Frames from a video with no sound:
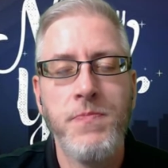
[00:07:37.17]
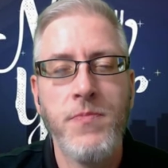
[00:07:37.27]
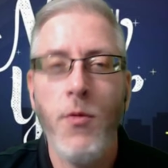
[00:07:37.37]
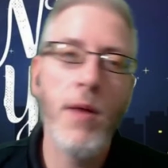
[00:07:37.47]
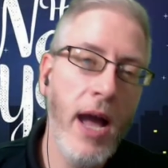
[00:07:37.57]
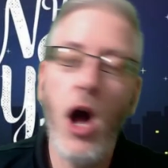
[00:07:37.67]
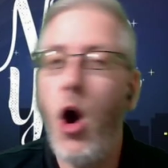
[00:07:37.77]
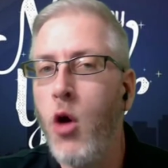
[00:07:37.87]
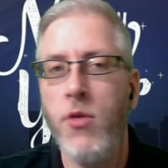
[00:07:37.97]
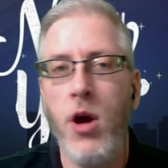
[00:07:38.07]
what my
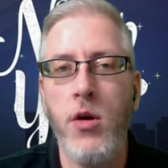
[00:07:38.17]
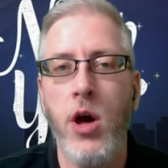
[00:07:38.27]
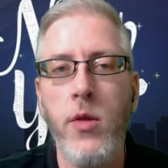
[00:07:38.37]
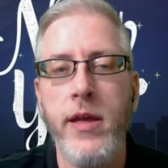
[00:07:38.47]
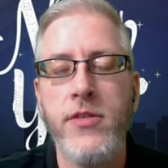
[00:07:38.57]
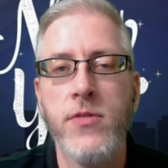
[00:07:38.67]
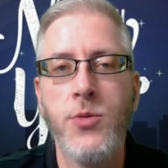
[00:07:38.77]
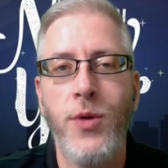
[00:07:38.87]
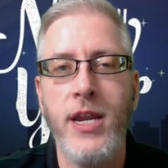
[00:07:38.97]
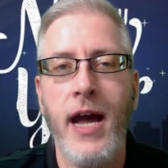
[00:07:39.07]
overall goal is for
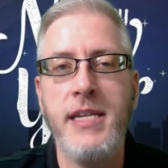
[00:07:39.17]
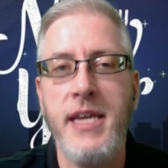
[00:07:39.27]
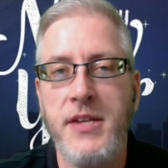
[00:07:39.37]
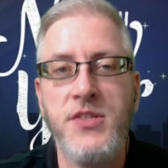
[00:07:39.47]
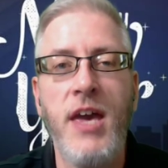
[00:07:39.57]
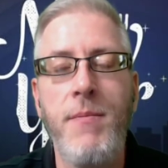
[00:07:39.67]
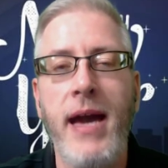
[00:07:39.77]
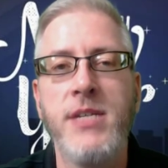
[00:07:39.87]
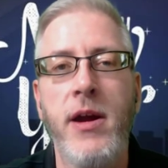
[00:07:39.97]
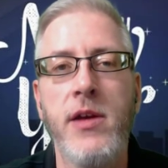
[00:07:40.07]
2019 is to get back
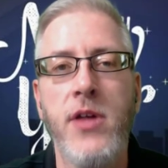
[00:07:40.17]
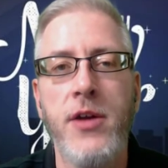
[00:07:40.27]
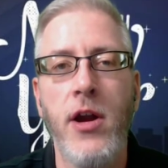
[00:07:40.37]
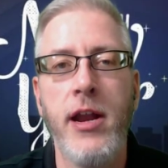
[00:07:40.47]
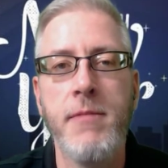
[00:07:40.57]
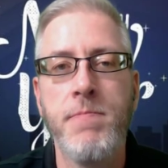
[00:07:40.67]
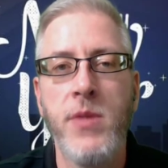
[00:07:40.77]
to marathon running.